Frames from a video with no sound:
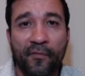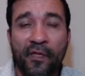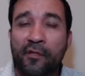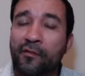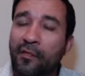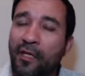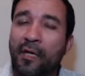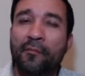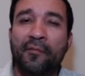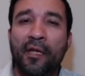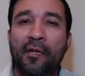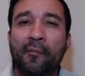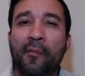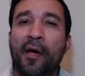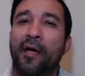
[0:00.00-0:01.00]
So keep that
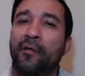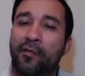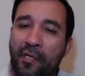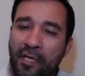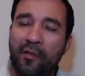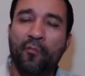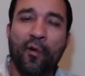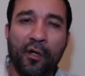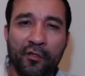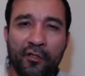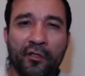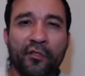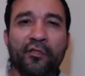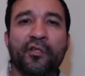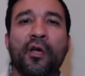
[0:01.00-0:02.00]
in mind. You keep watching
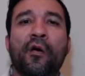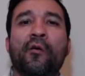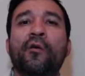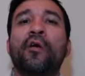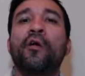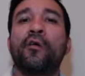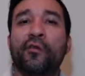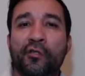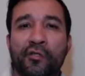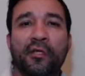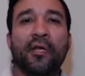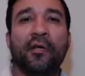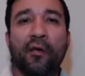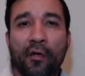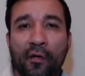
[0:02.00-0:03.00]
the show, you stay
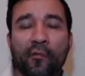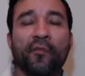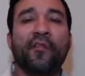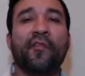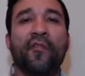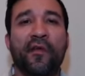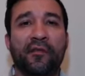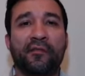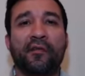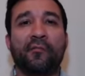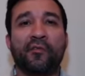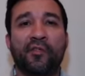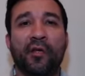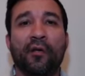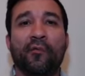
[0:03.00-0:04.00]
current with the things that I'm
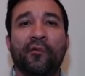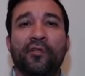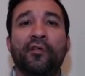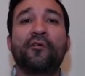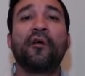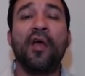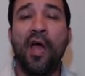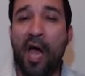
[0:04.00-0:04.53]
sharing with you.